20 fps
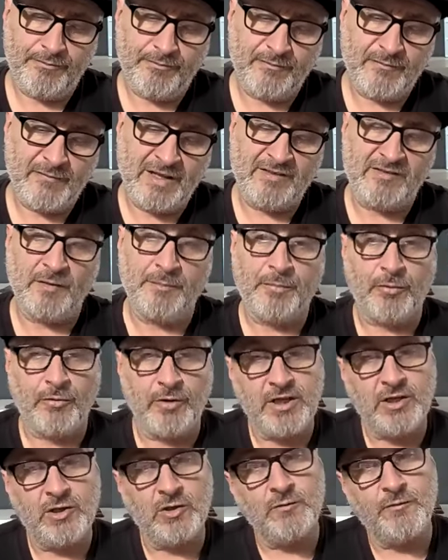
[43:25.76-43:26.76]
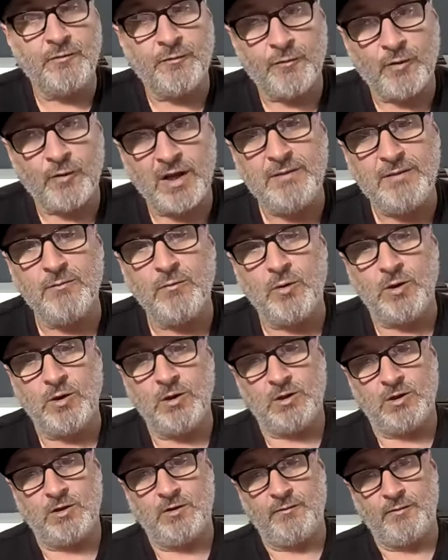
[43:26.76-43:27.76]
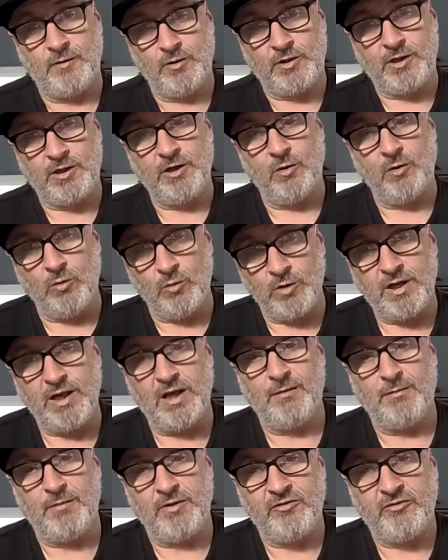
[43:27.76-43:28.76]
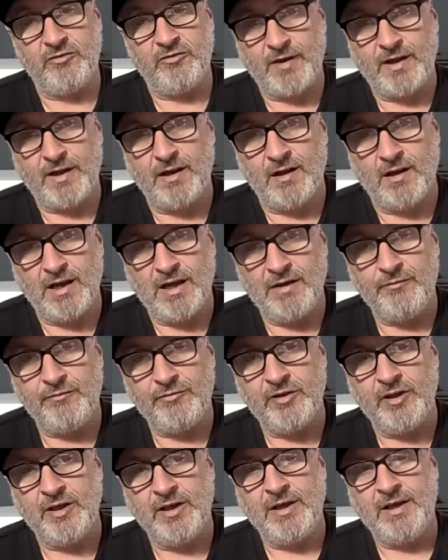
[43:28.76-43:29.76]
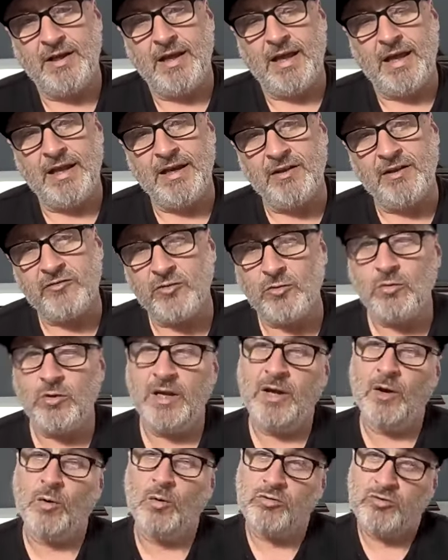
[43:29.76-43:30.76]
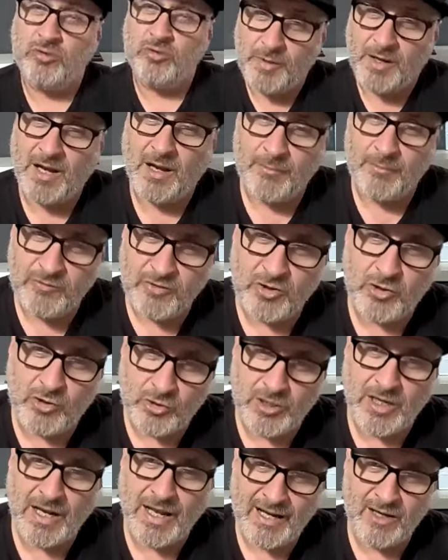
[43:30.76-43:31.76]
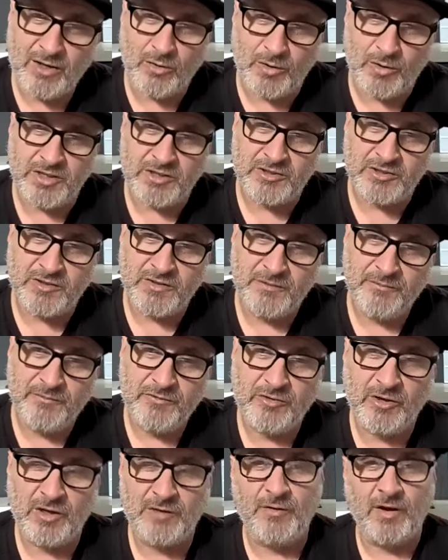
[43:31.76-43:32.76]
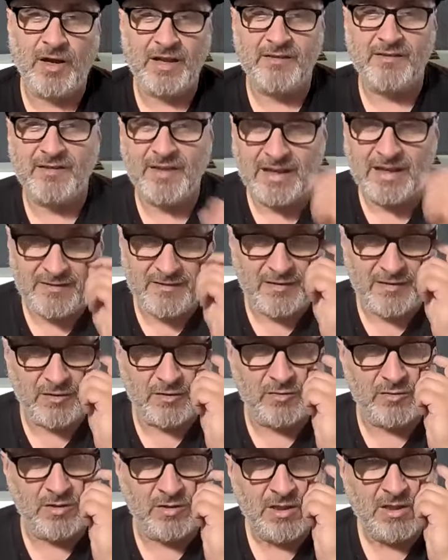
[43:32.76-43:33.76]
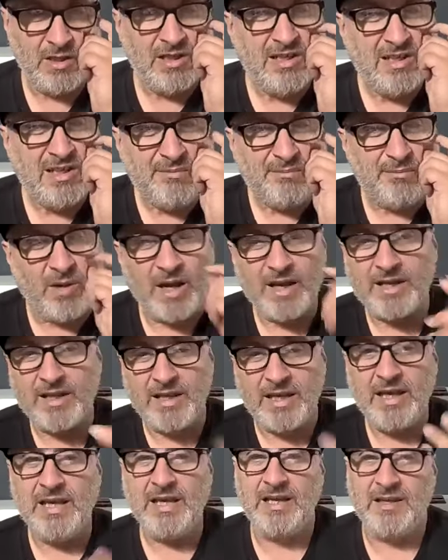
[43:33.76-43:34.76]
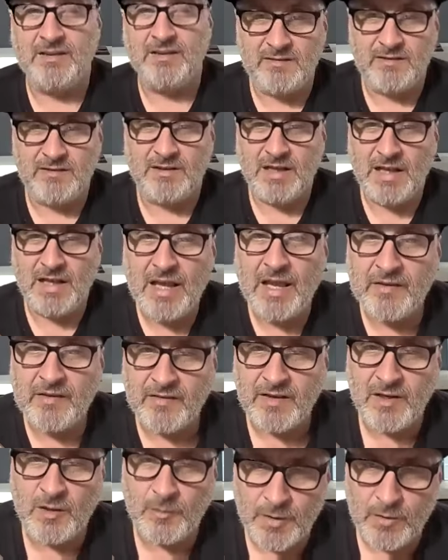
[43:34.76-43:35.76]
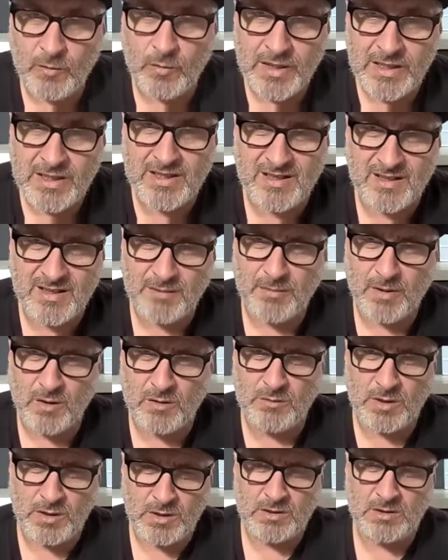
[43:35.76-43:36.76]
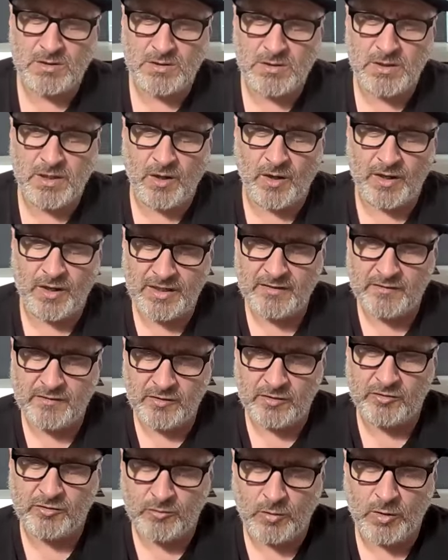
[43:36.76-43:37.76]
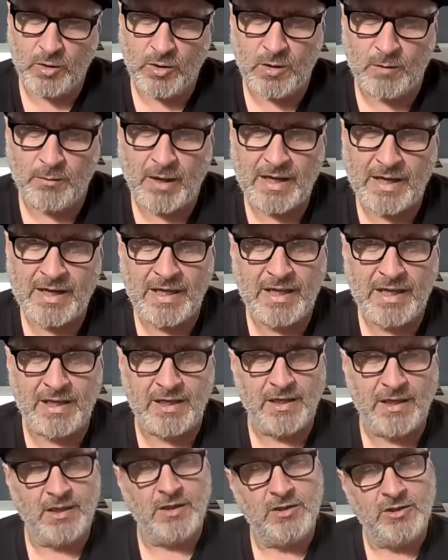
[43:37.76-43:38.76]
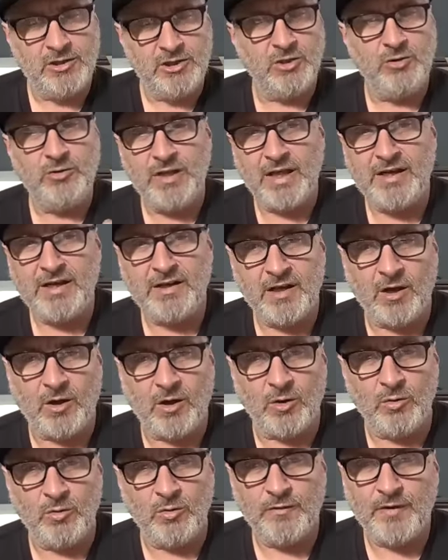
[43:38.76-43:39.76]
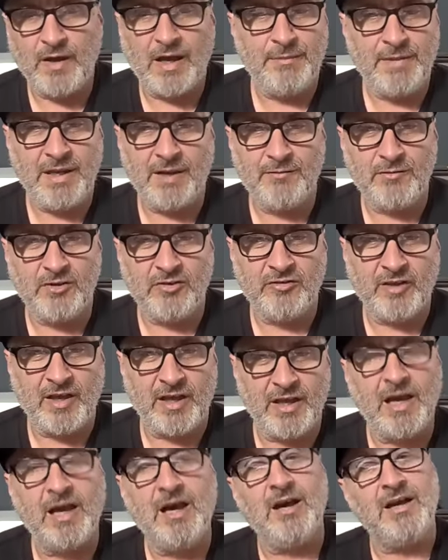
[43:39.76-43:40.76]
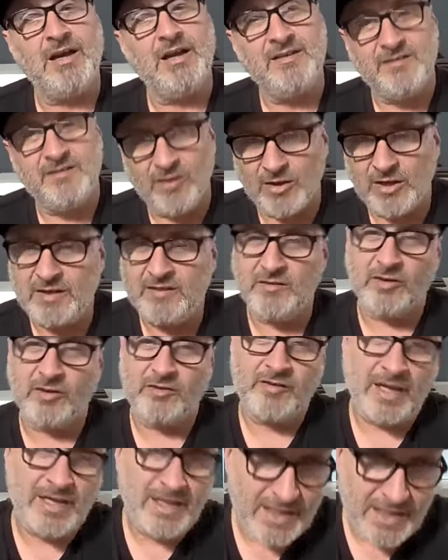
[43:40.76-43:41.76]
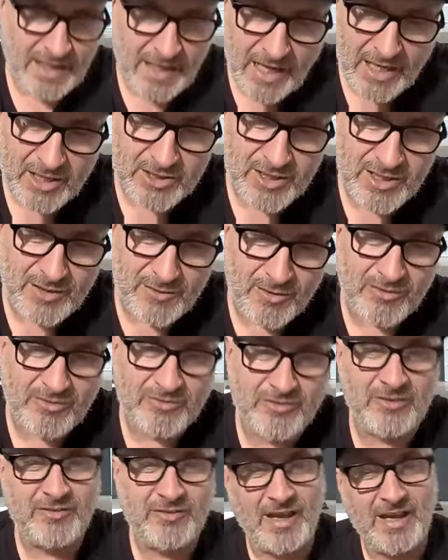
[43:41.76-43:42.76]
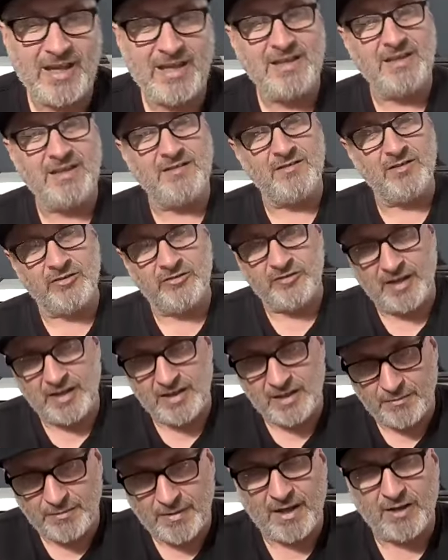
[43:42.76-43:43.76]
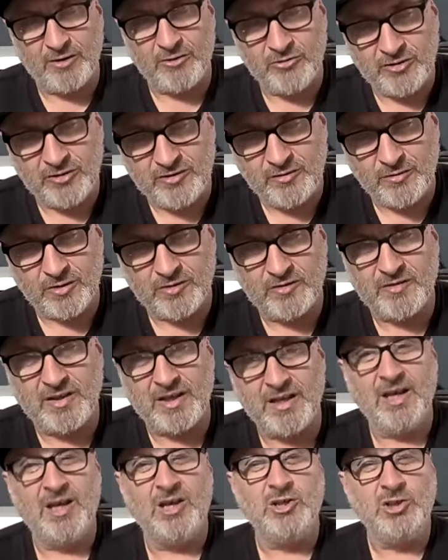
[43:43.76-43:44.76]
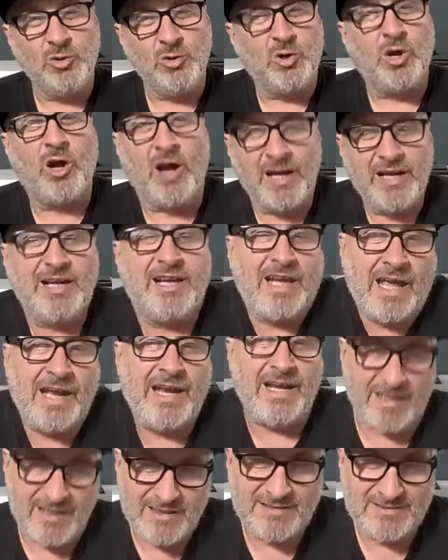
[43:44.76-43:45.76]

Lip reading: it's a pretty good framework for looking at all the elements of our lives. And it also becomes a good language. So if I say to you, my king is a little bit weak at the moment, I need to do some work on my king, you then know, without me having to say, he's not taking the action he wants to take, he's not setting the boundaries he wants to take, you'll kind of get it.